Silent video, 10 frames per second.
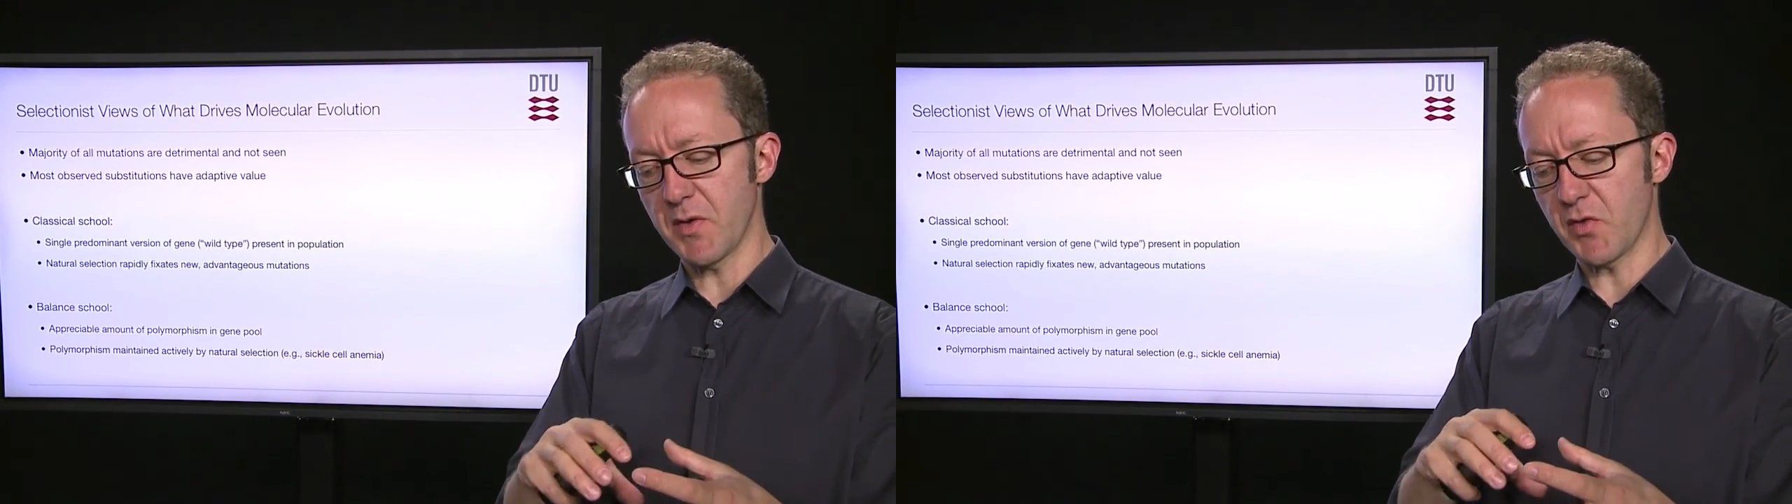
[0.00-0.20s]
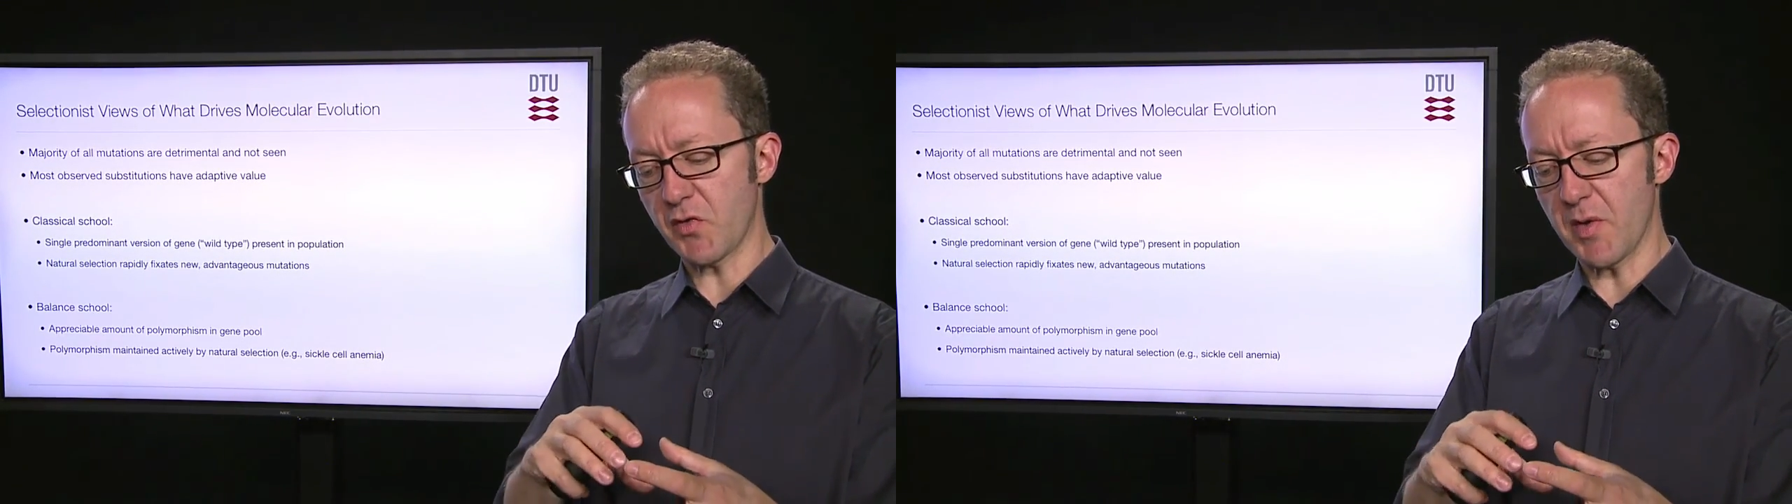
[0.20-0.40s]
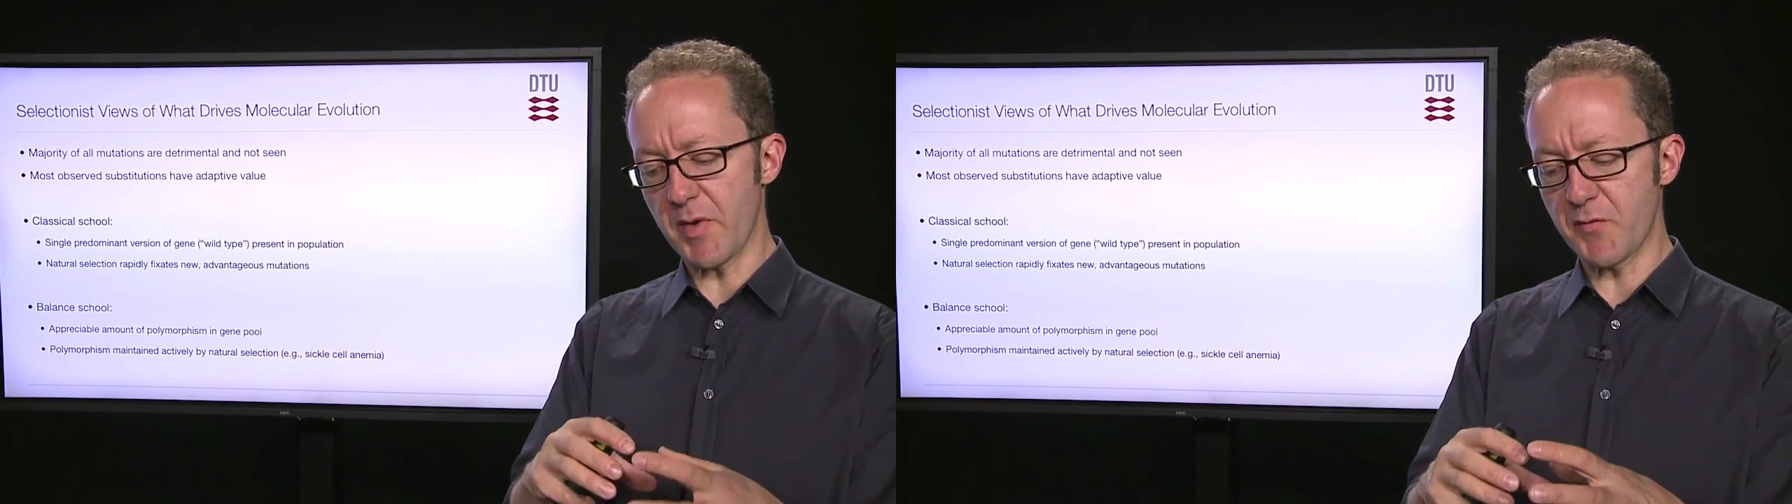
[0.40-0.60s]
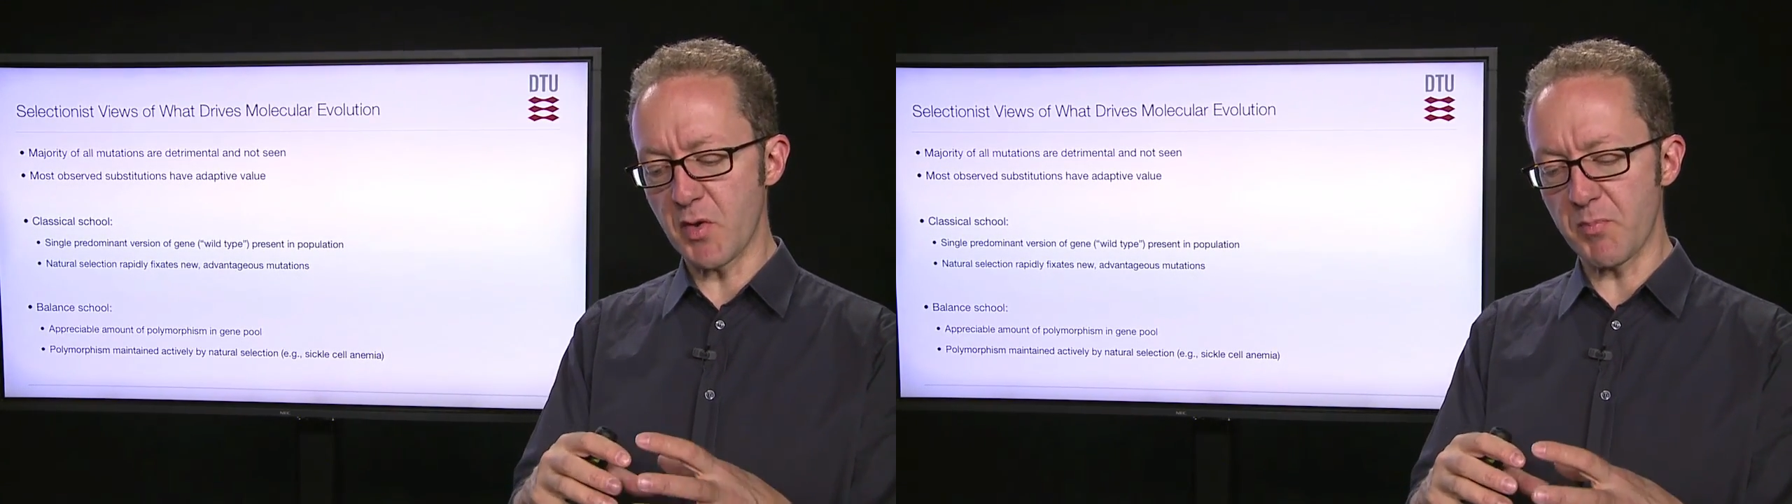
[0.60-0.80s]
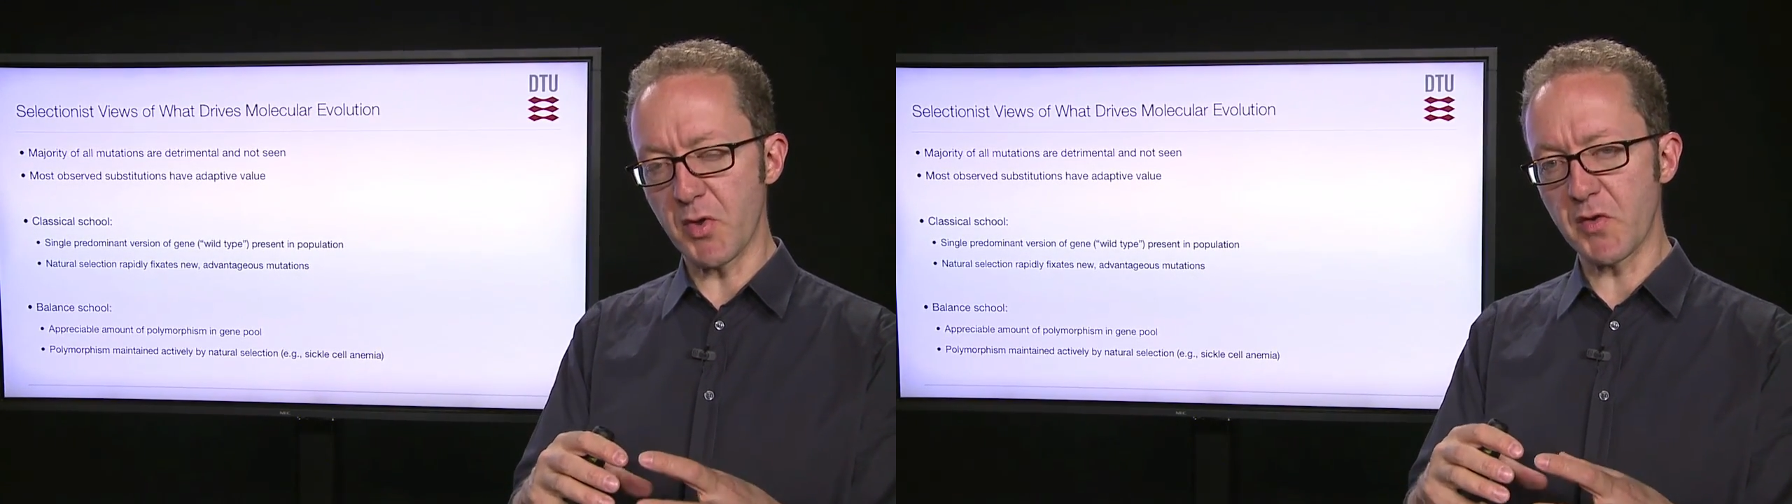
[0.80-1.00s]
Some of your
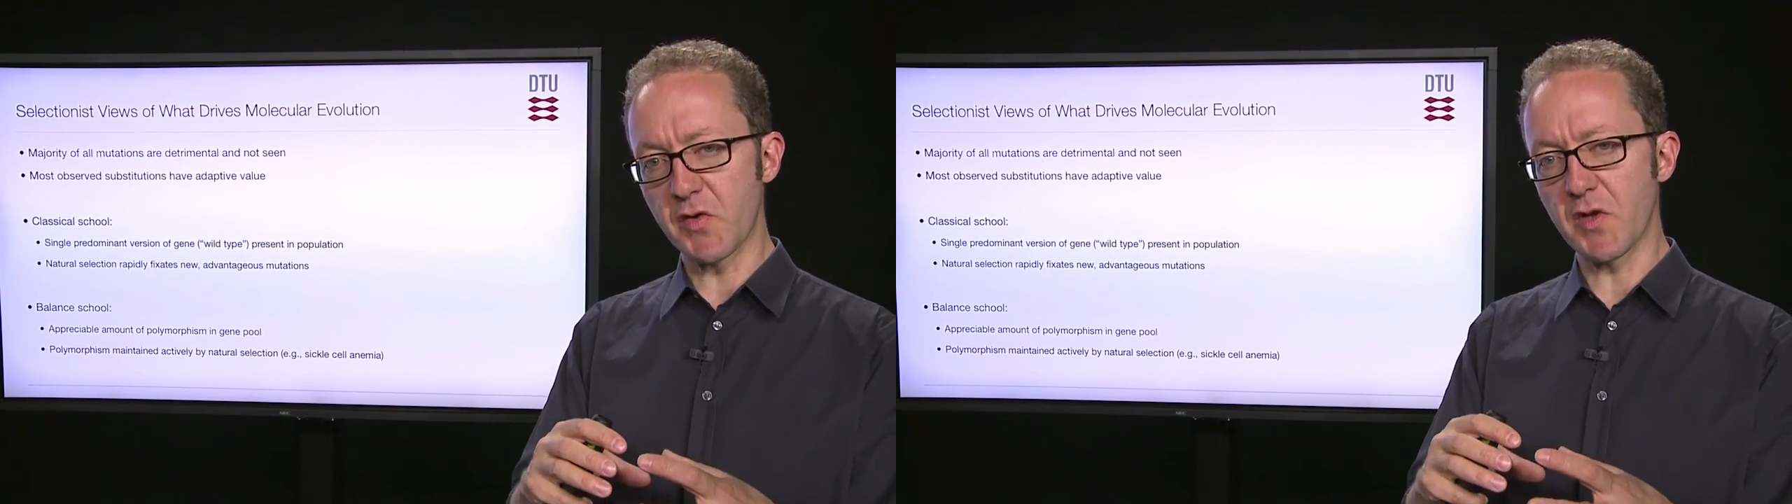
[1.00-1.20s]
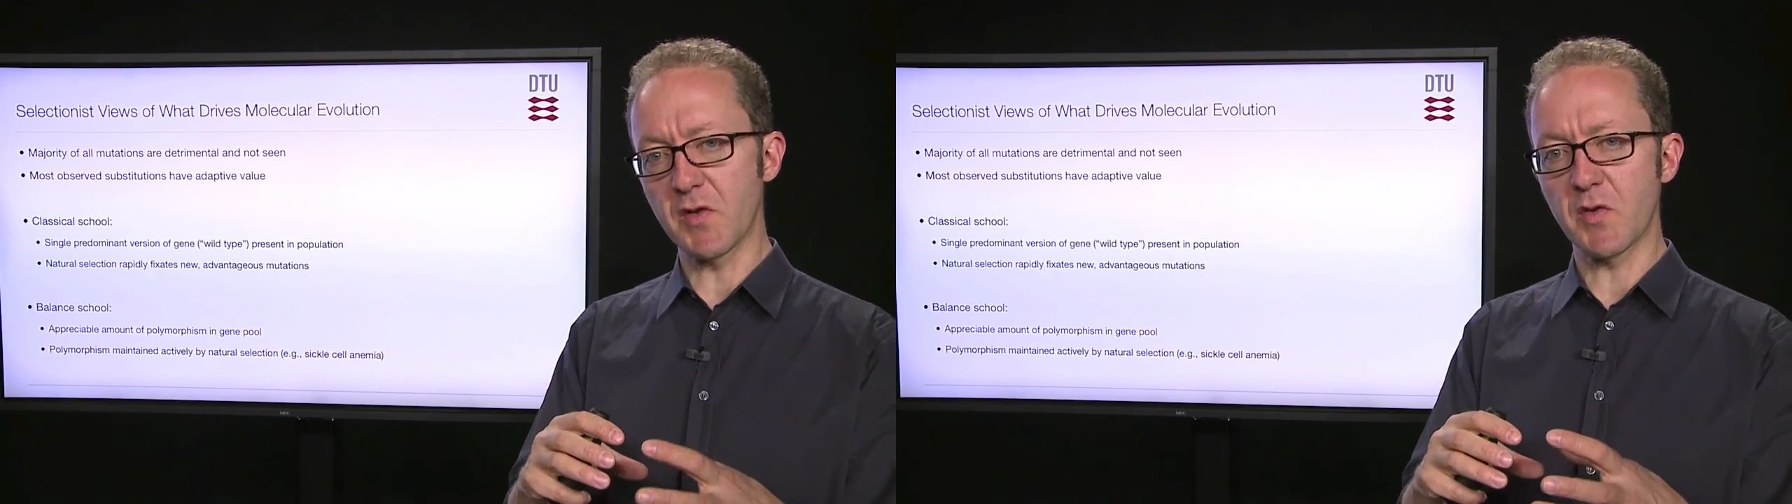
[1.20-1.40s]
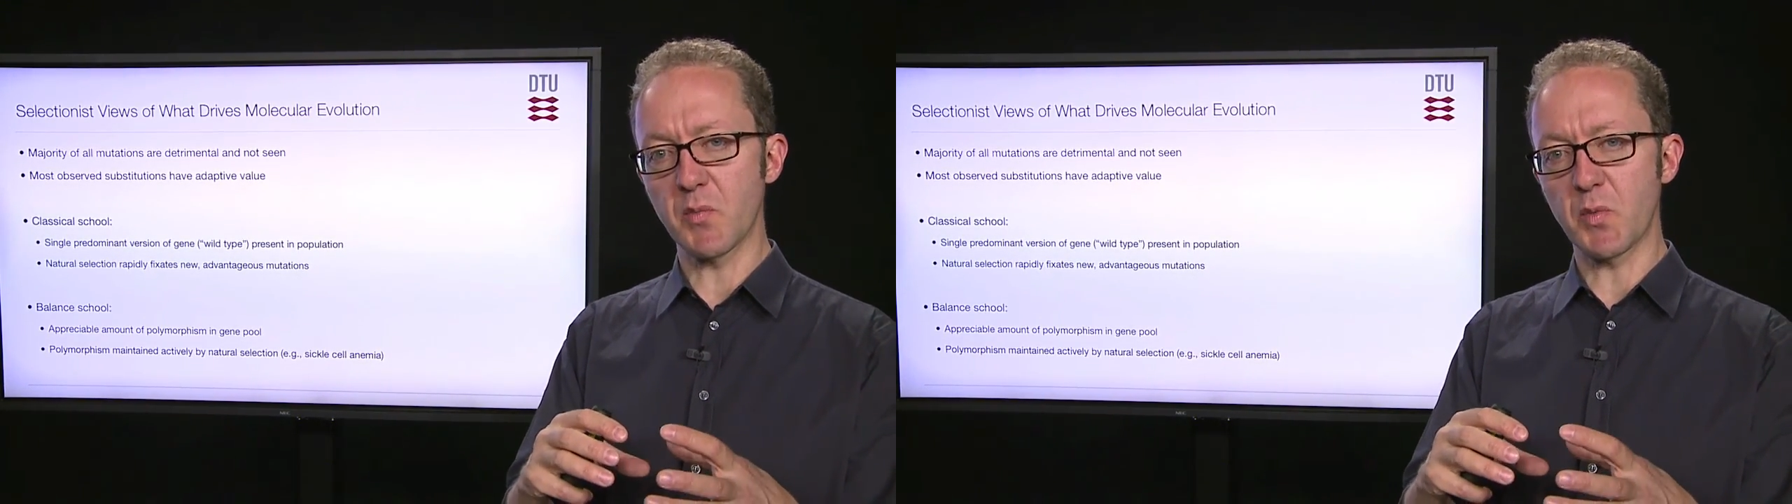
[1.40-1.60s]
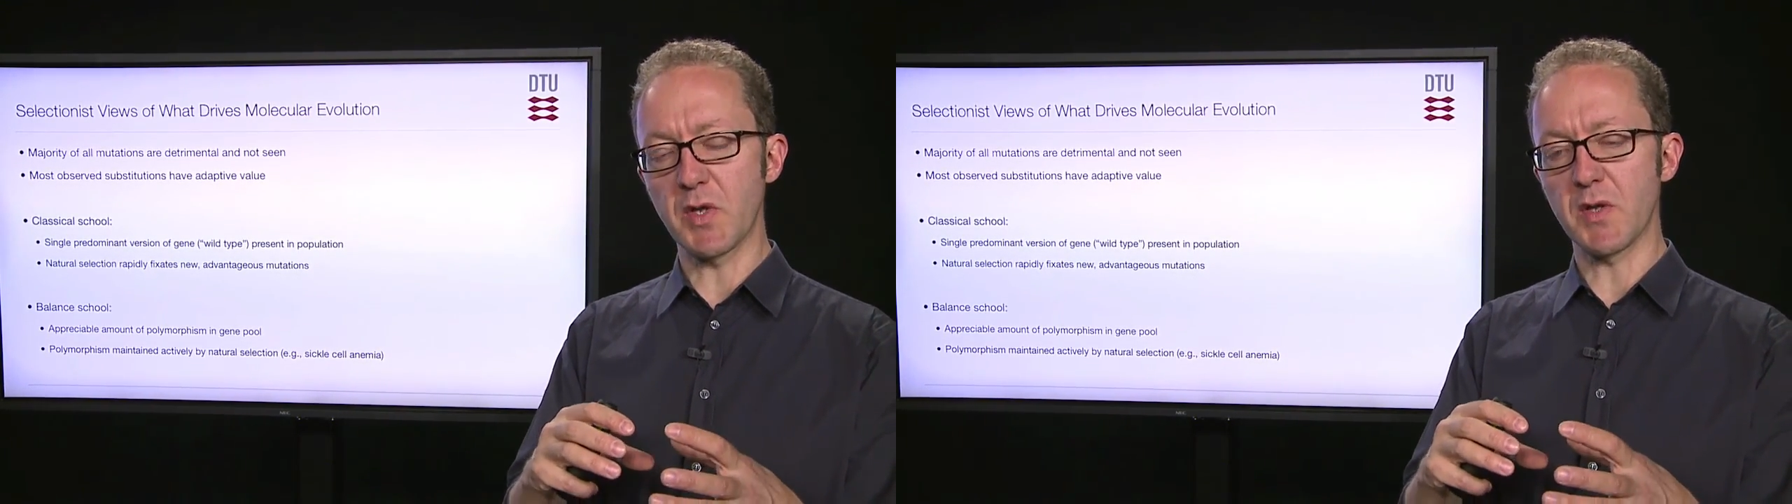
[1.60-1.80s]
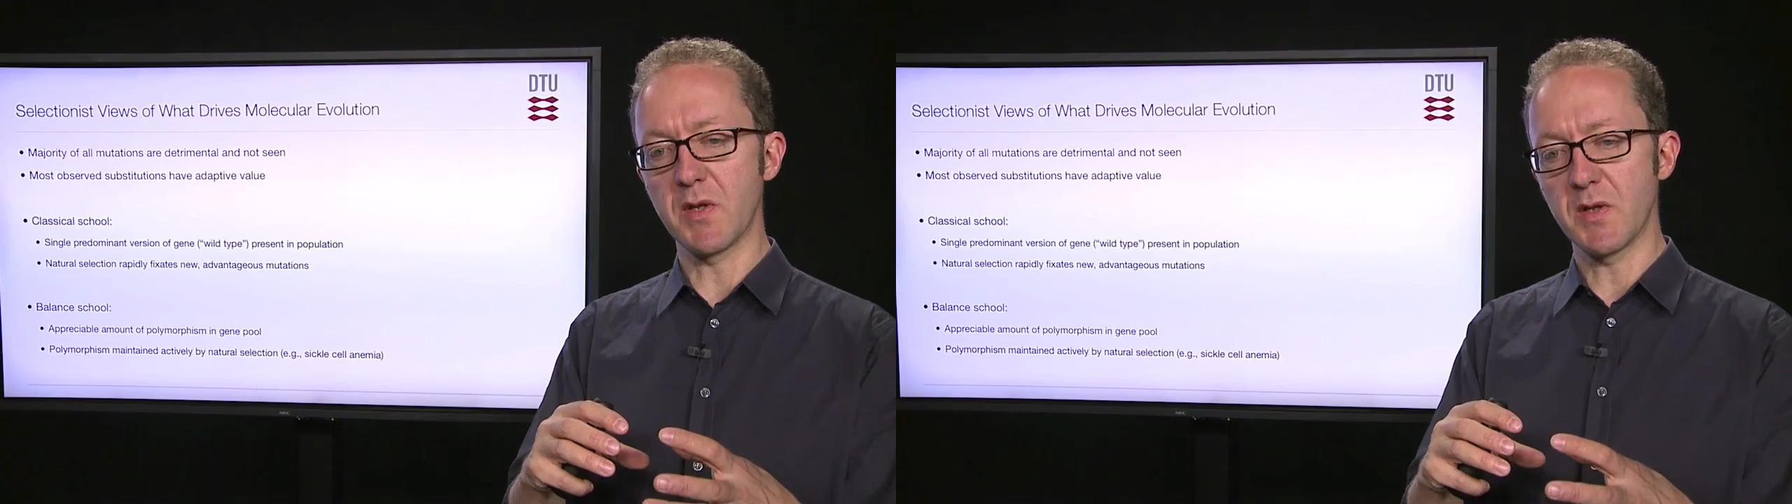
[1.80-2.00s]
blood cells
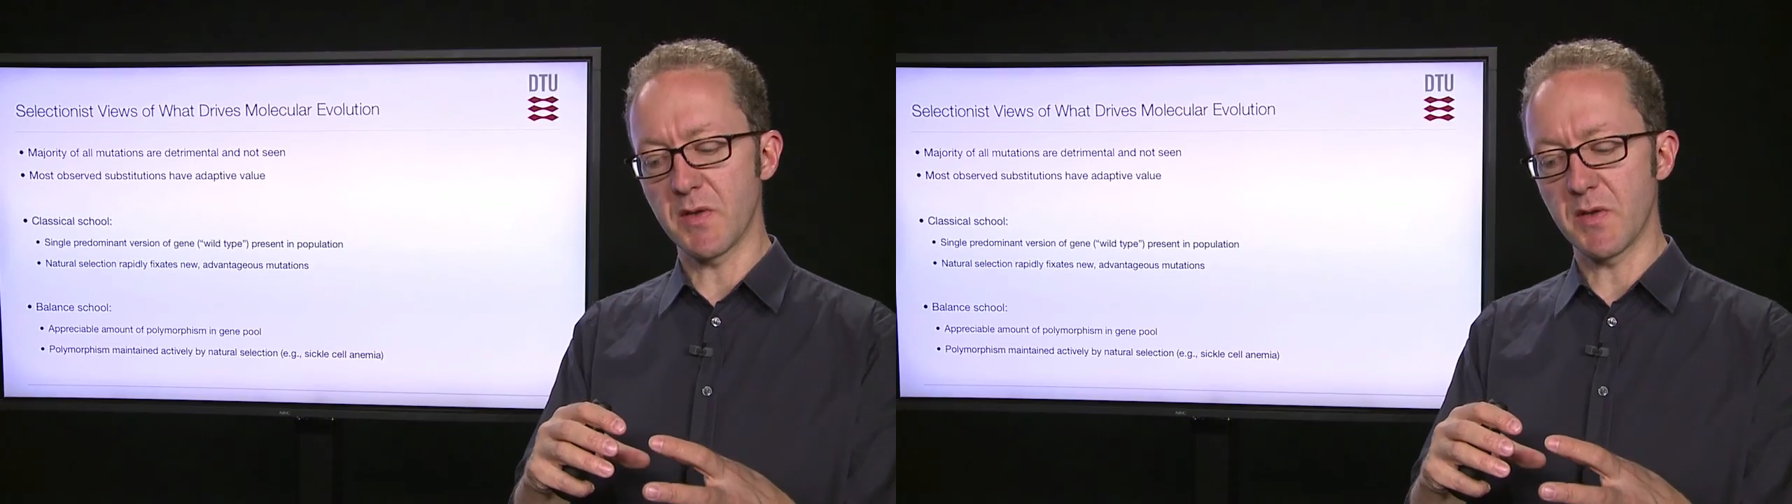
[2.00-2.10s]
will